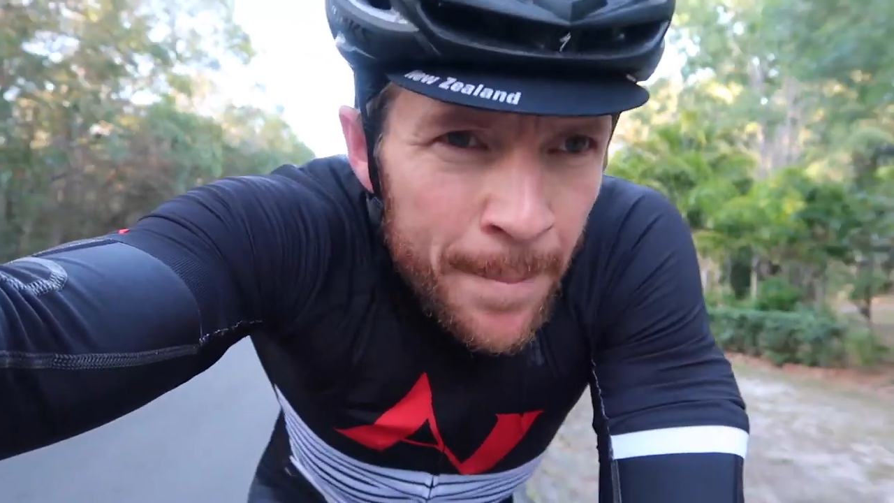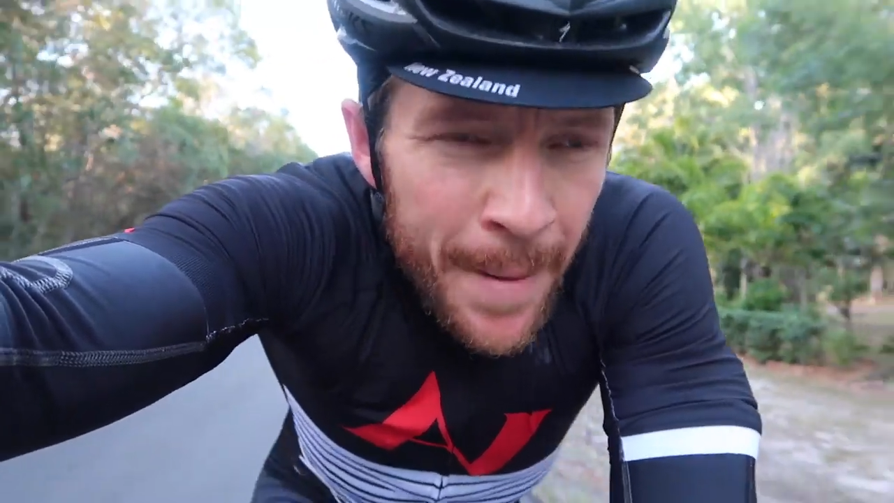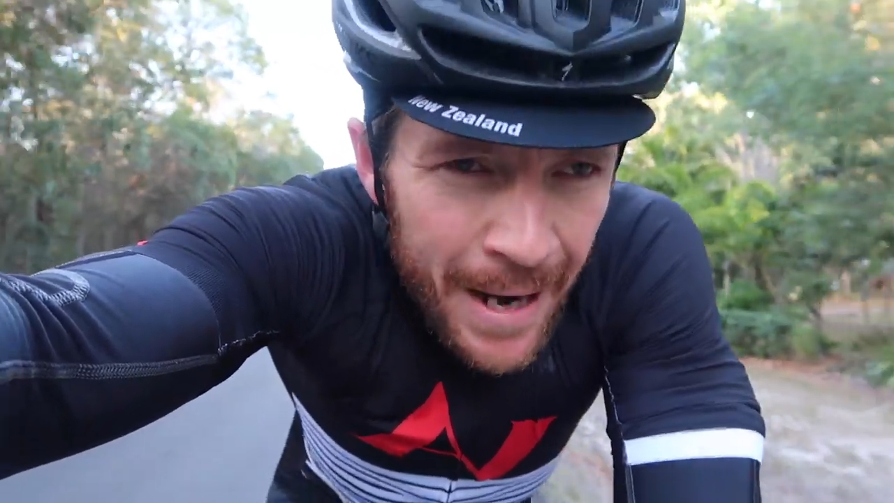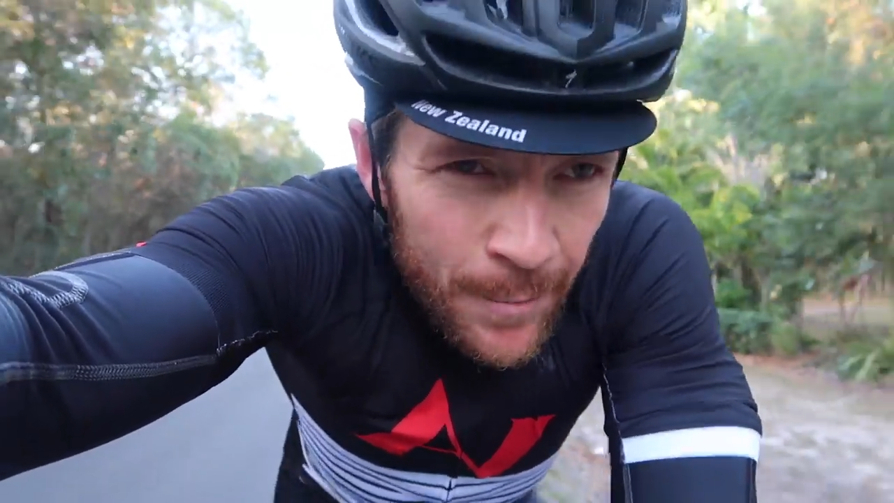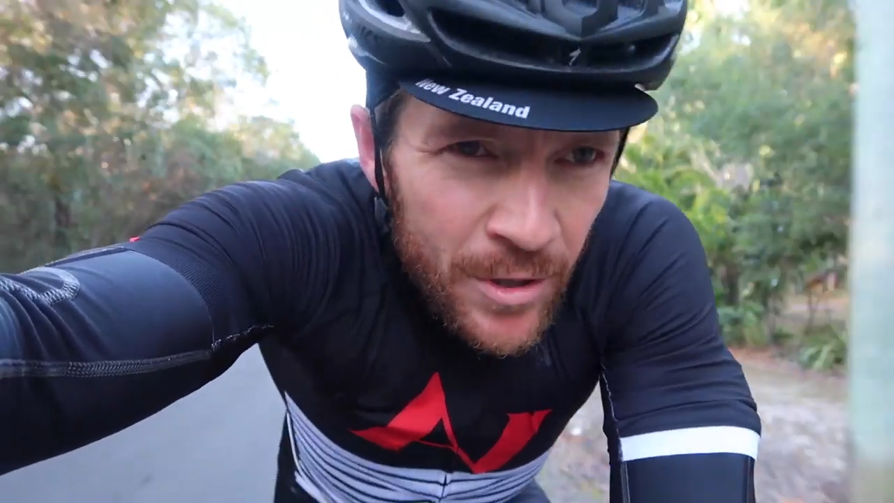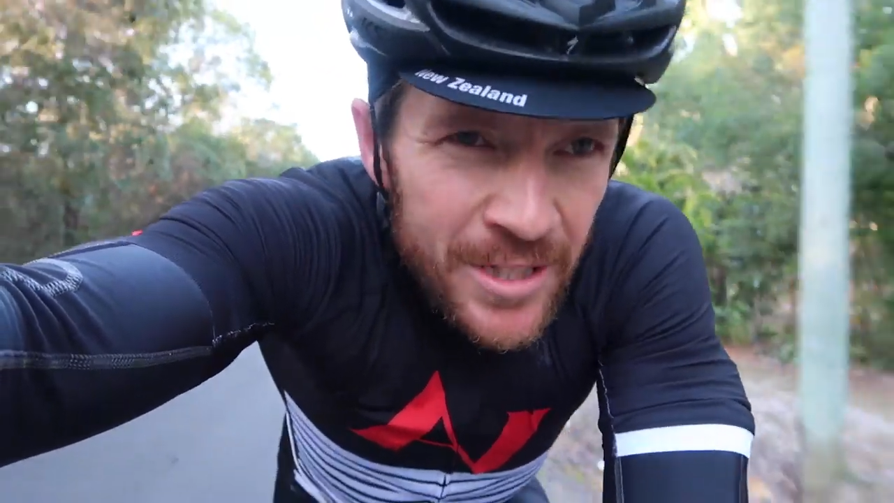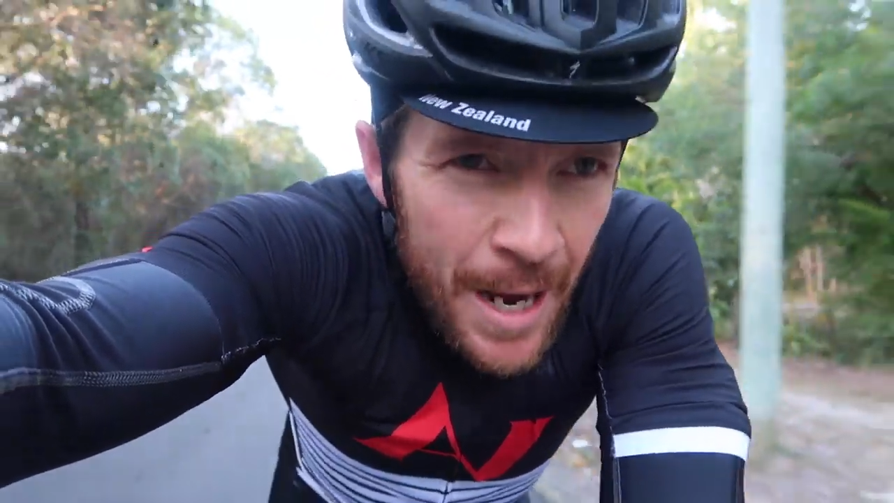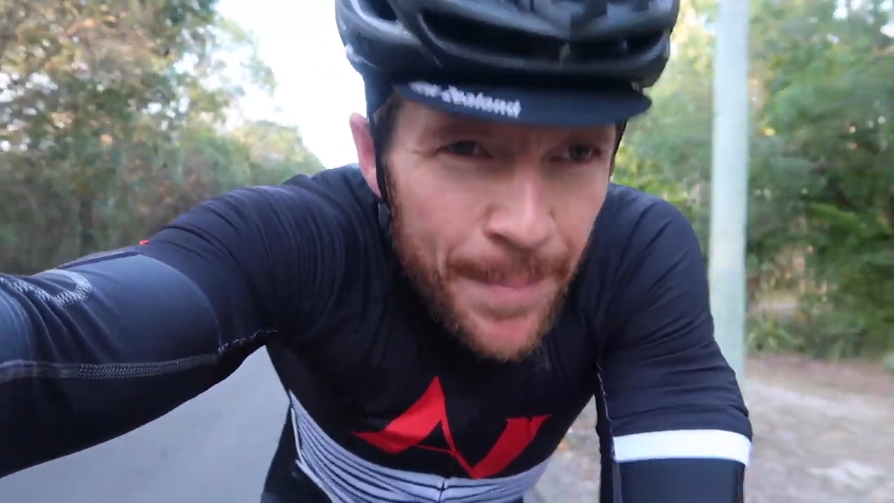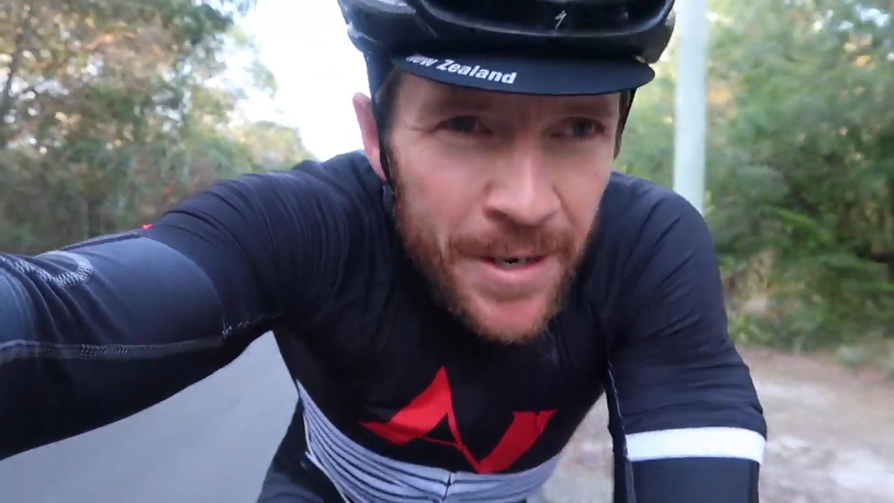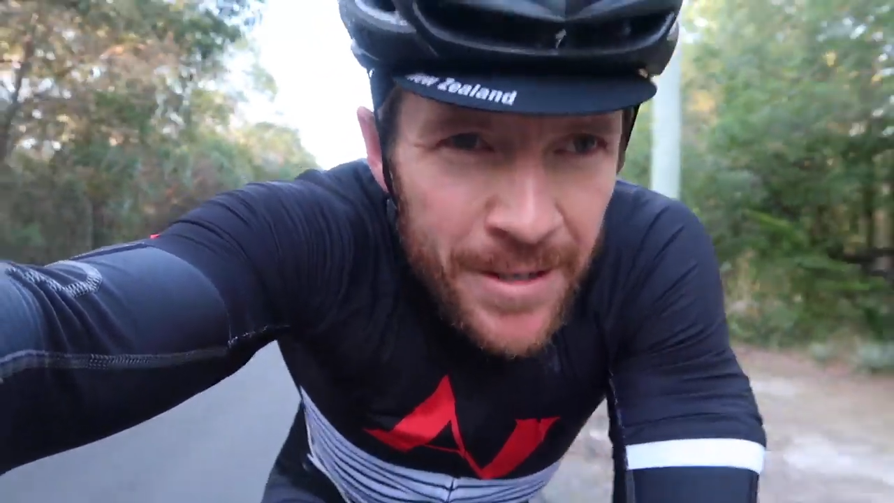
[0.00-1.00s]
But what's
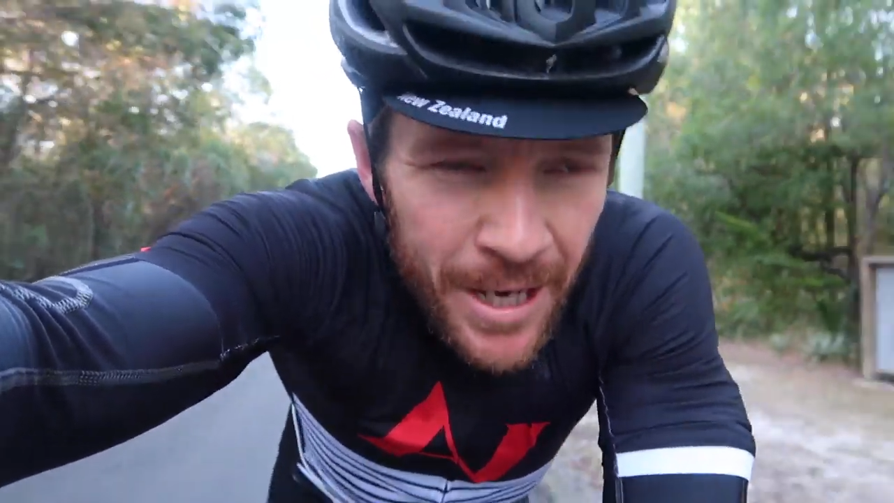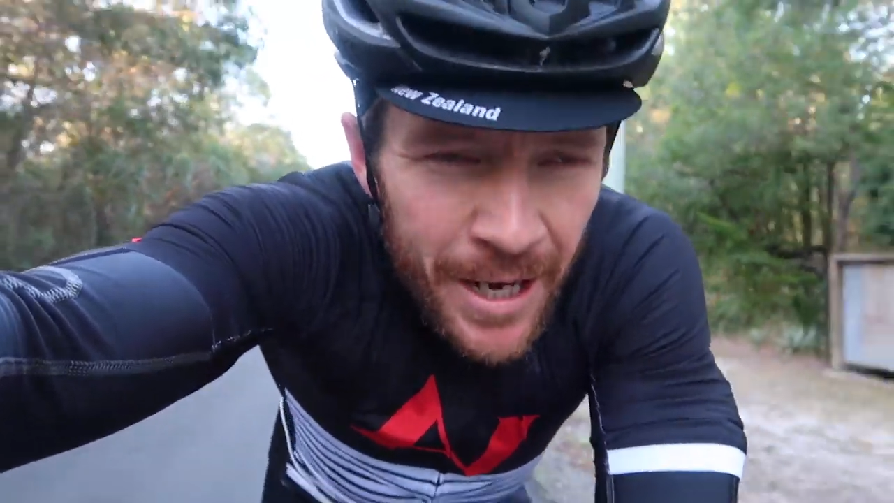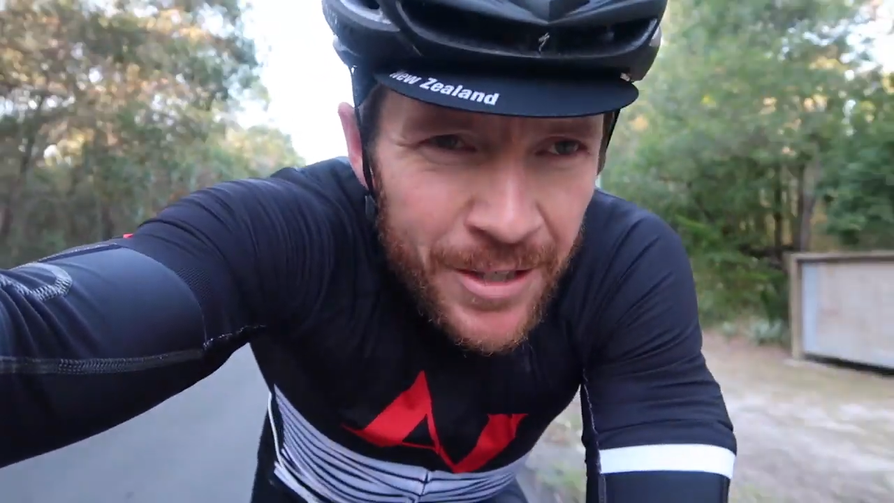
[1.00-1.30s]
happened,